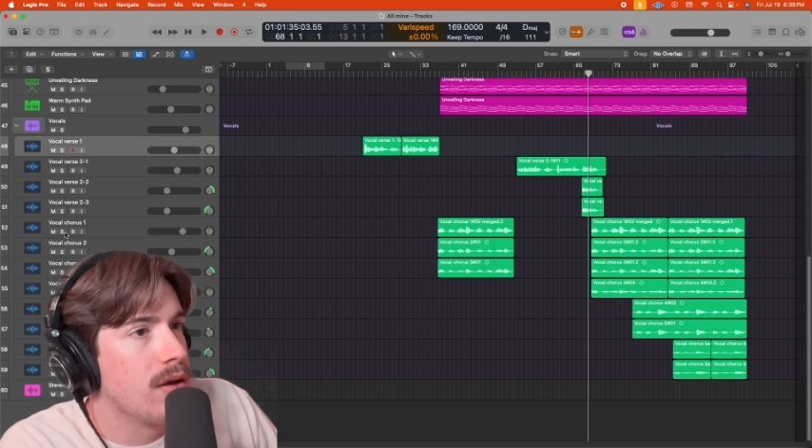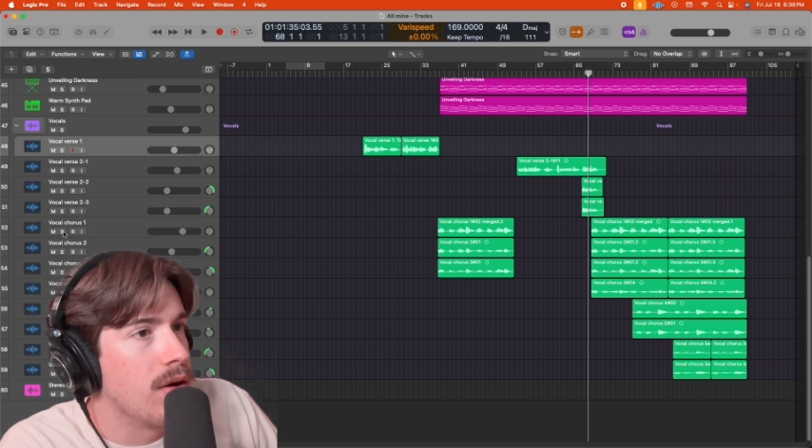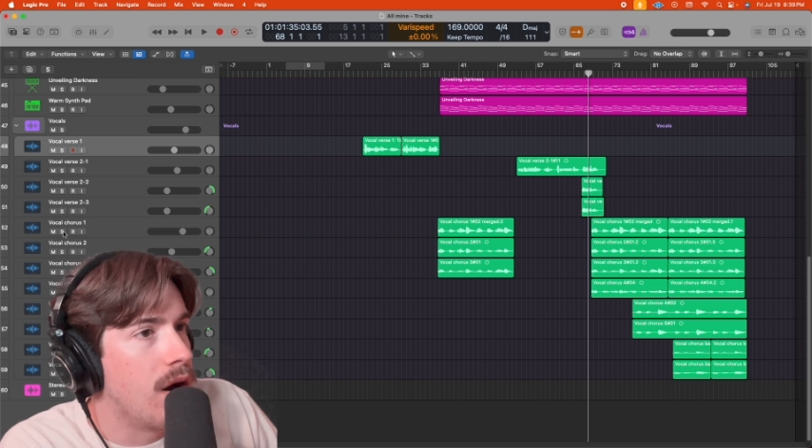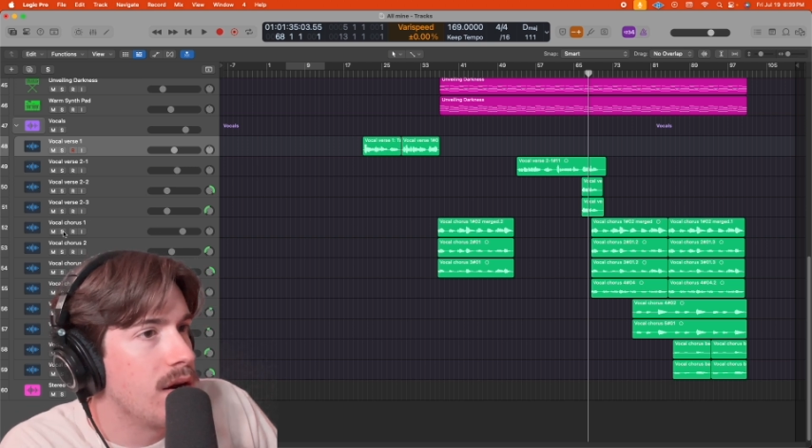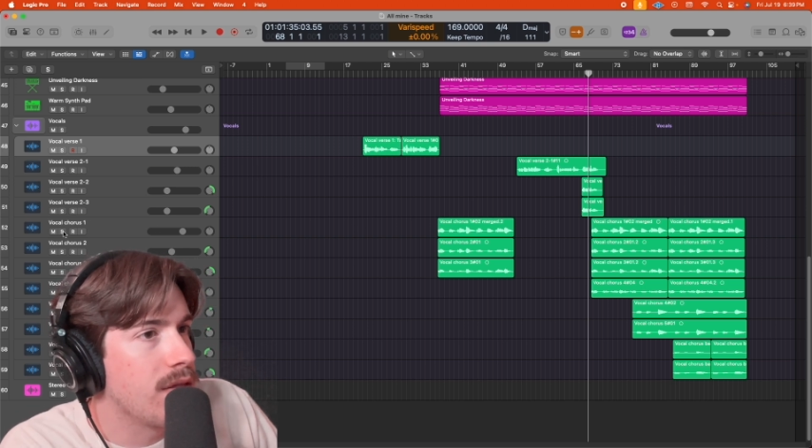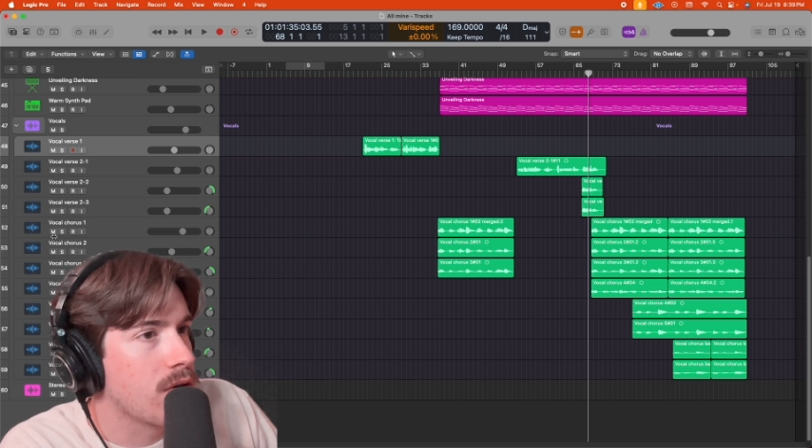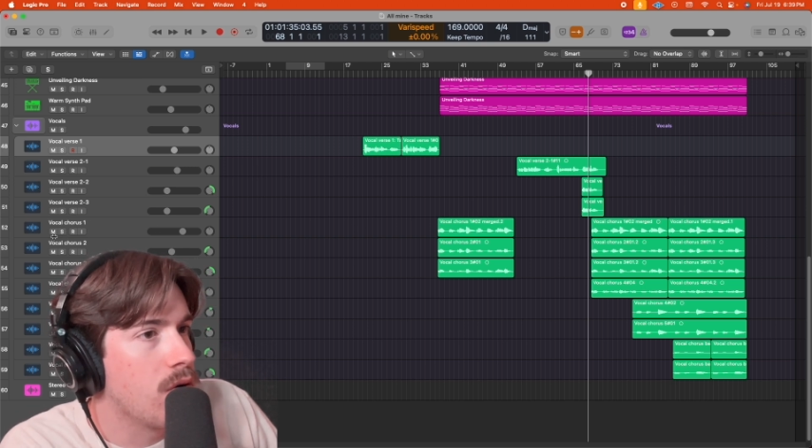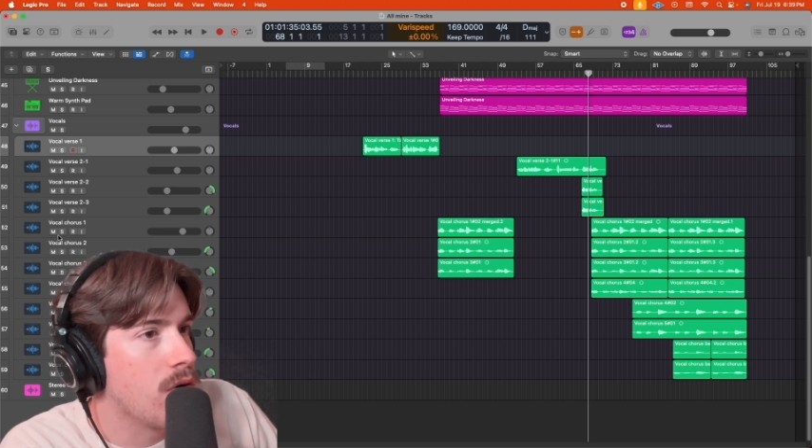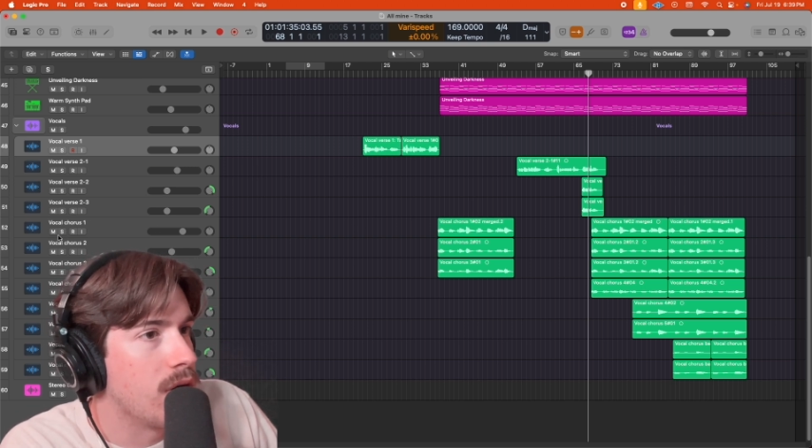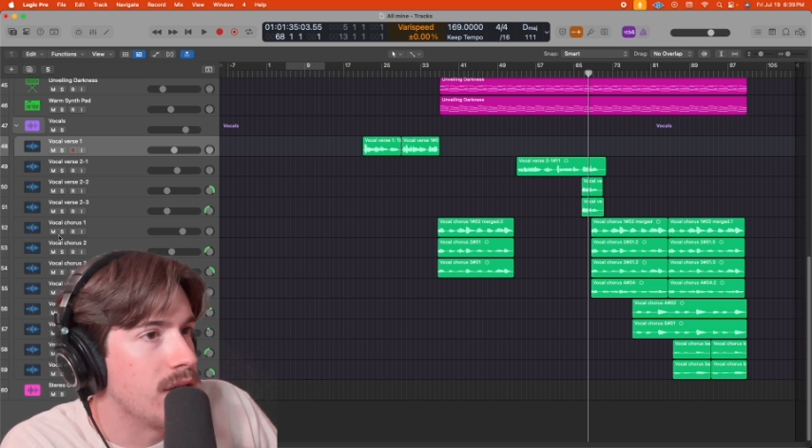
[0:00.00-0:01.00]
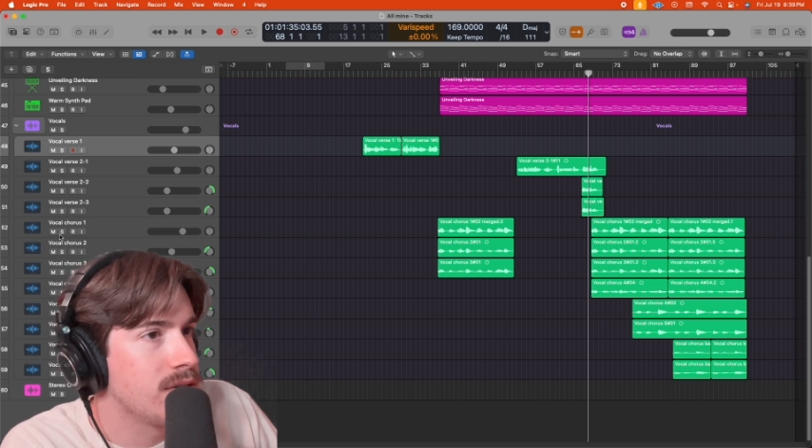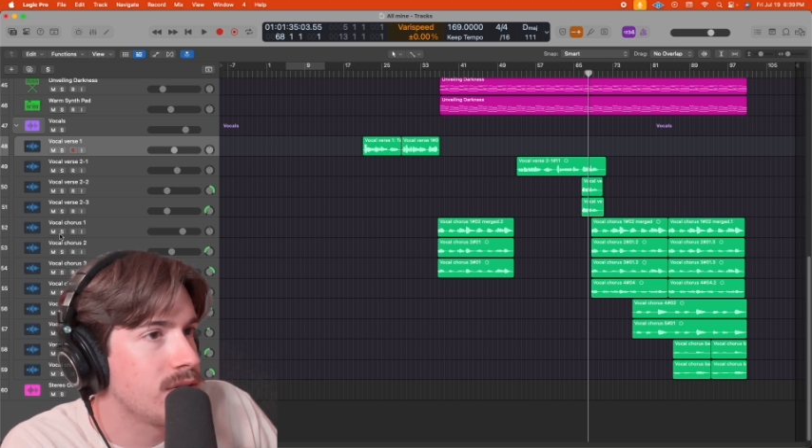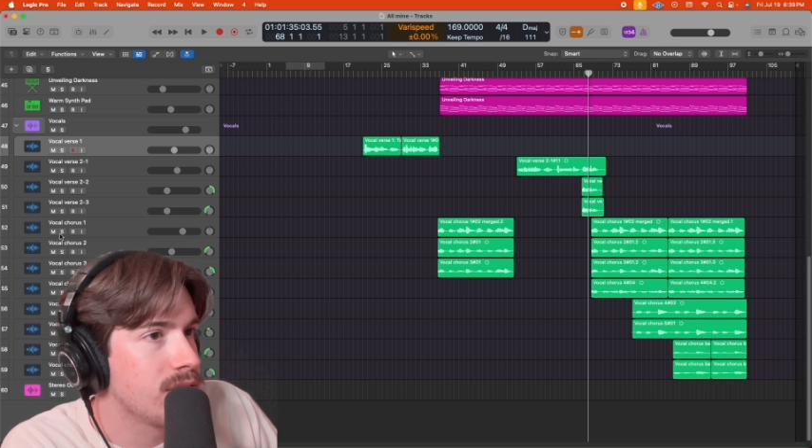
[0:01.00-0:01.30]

on to the chorus.